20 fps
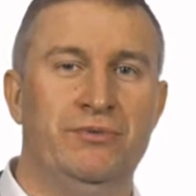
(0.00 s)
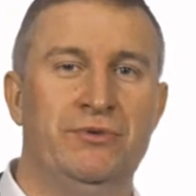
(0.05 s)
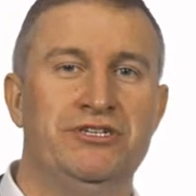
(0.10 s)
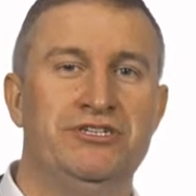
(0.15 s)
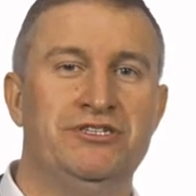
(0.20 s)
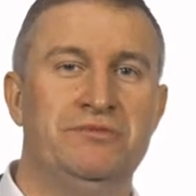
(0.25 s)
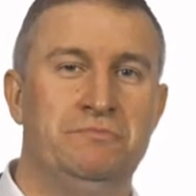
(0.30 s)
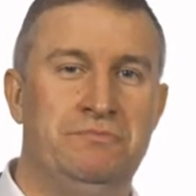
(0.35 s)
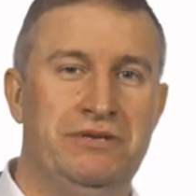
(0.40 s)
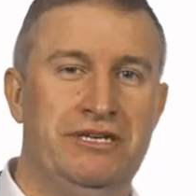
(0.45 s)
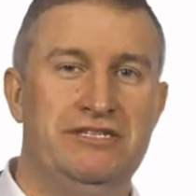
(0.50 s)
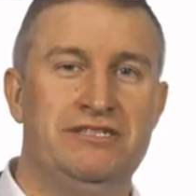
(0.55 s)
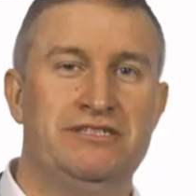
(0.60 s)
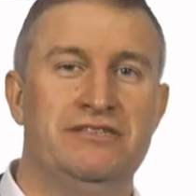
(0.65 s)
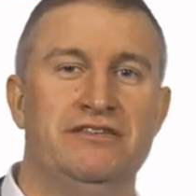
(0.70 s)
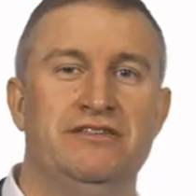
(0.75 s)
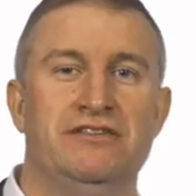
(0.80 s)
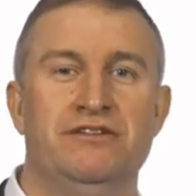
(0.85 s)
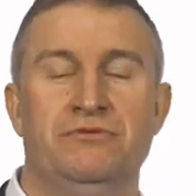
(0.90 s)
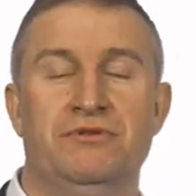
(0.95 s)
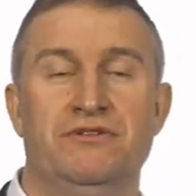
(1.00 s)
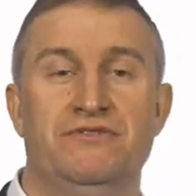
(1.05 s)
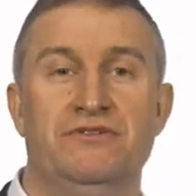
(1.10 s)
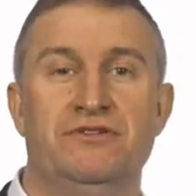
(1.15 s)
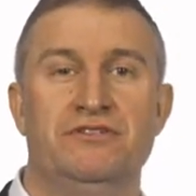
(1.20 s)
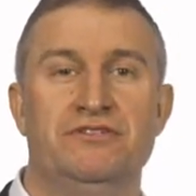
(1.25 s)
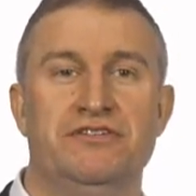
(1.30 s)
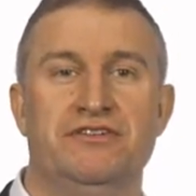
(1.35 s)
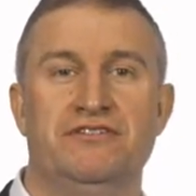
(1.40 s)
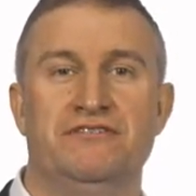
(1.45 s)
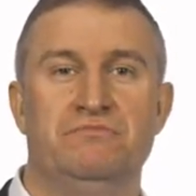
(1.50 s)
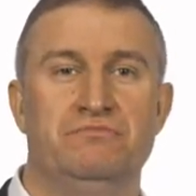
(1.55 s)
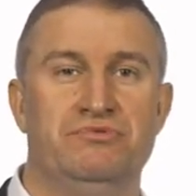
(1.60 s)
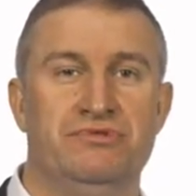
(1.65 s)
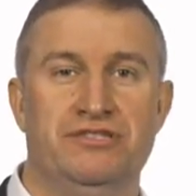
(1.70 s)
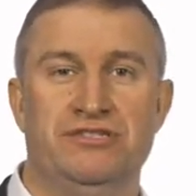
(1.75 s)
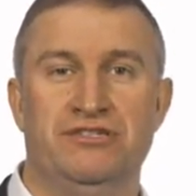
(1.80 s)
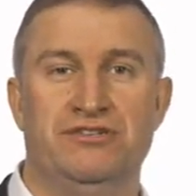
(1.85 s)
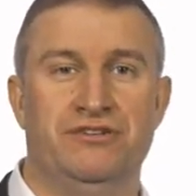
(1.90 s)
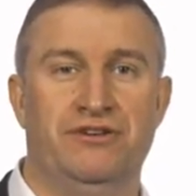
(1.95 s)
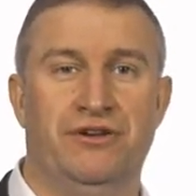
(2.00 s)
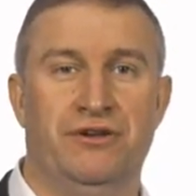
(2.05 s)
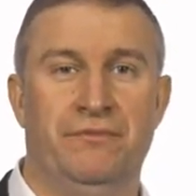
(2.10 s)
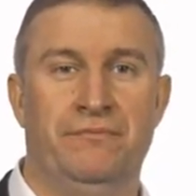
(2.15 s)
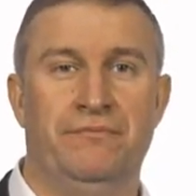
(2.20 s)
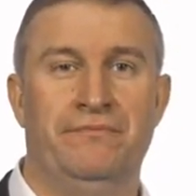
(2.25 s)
which is based at the University of Bristol.